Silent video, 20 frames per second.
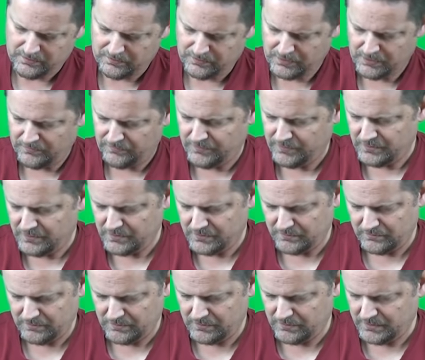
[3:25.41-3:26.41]
trying to figure
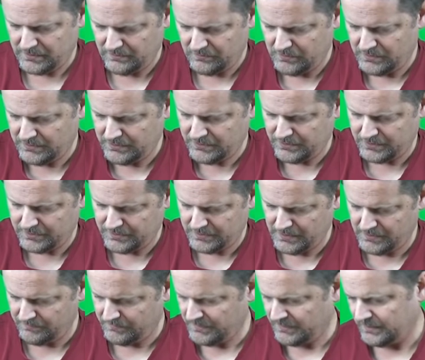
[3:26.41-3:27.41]
out, okay, well, let's just
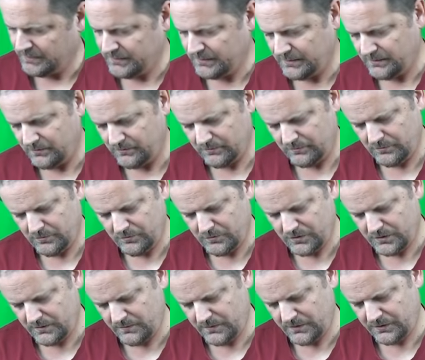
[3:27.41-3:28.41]
empty this out. We'll
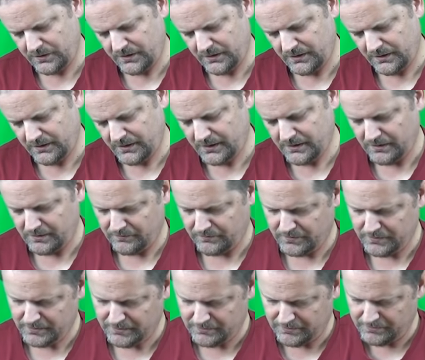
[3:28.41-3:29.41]
worry about getting that off
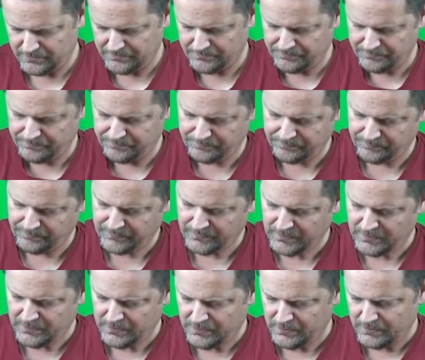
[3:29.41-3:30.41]
later.
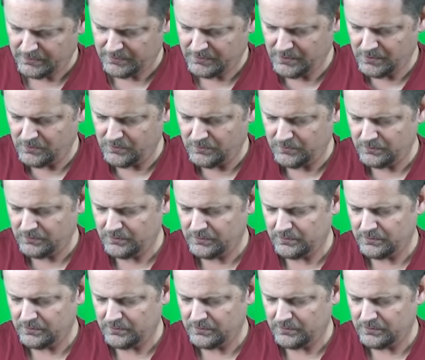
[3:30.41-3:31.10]
So,